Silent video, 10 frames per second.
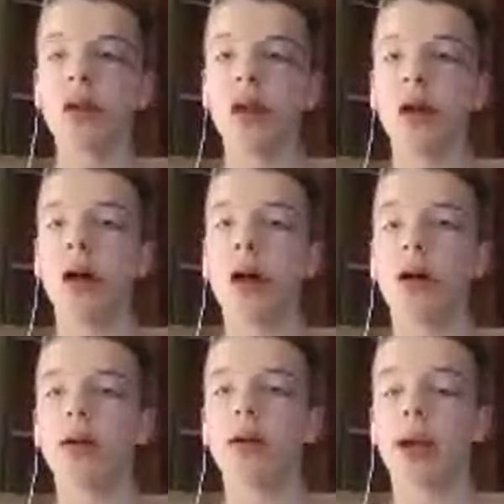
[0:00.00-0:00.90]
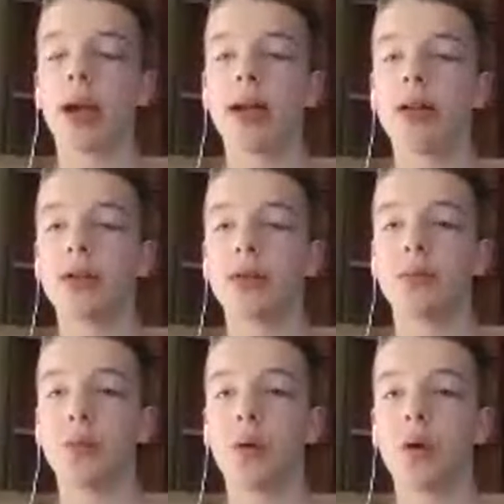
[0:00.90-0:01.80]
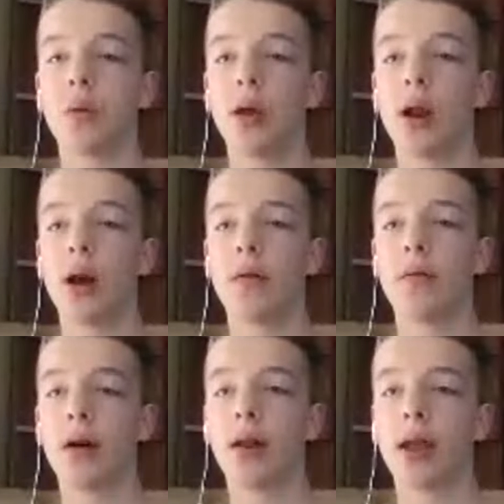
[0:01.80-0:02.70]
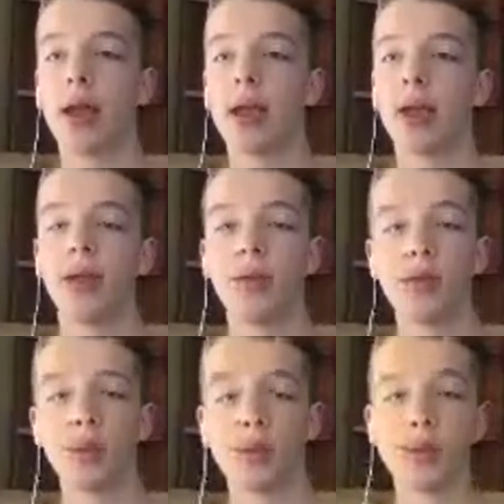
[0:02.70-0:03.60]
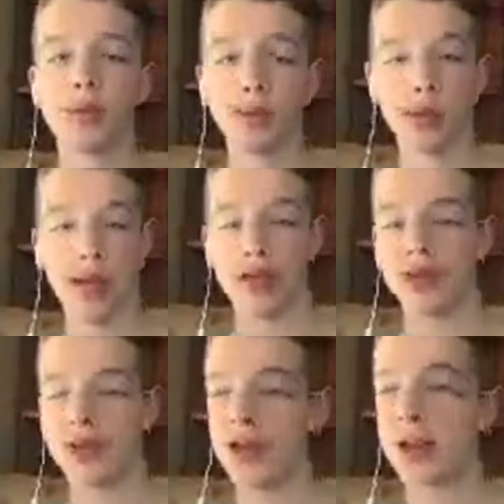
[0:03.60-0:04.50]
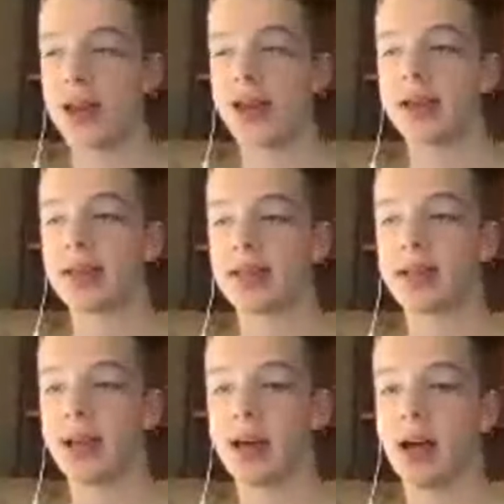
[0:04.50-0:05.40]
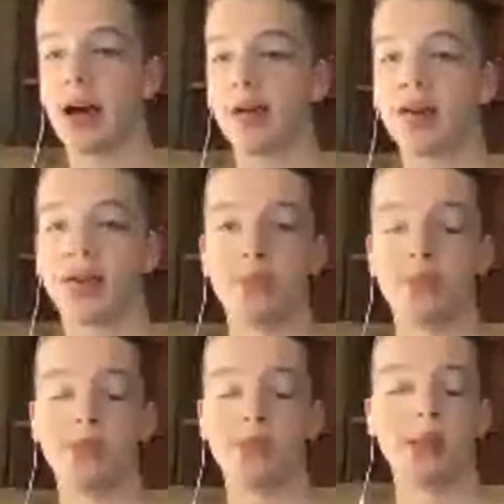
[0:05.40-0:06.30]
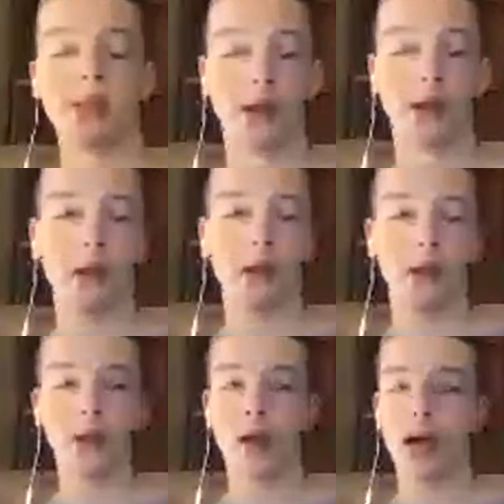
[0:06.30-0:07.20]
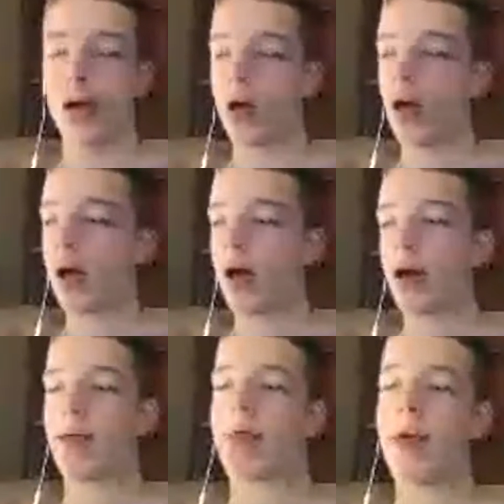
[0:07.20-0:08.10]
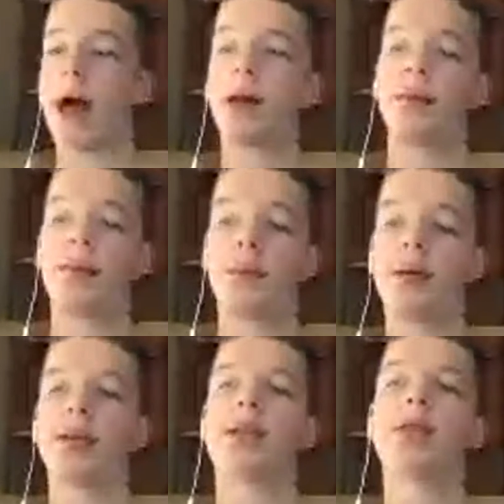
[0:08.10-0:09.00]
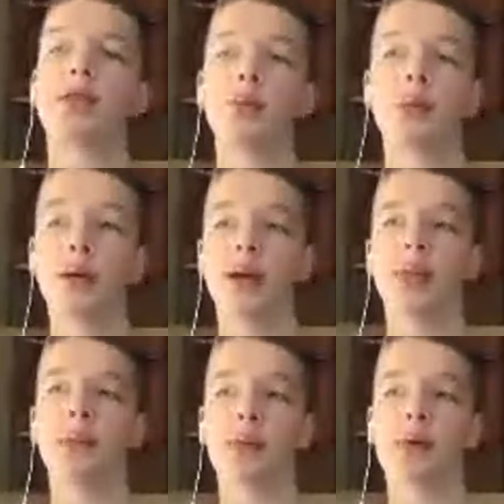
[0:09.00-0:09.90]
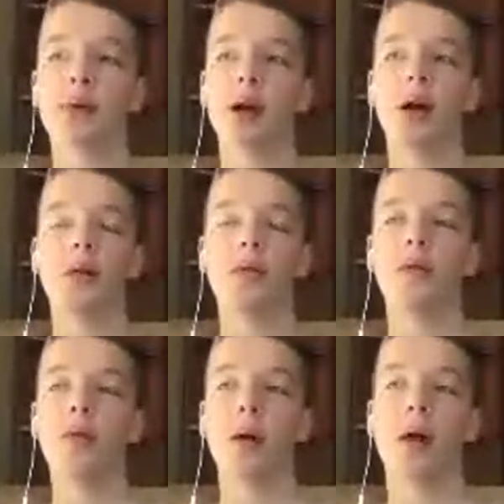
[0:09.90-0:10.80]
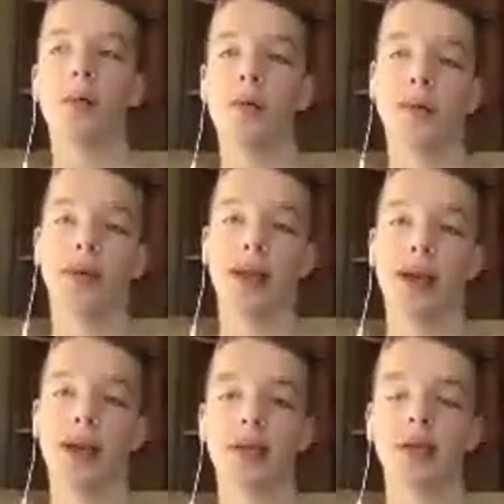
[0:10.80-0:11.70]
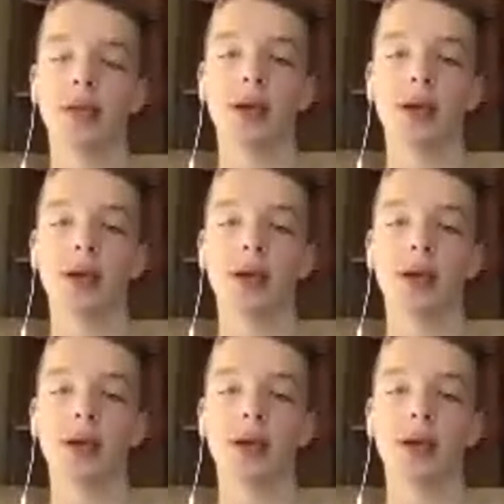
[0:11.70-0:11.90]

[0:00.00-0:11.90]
I kind of just went off on a YouTube tangent, and I guess I'll just be talking about that. But that's super important. All four of those things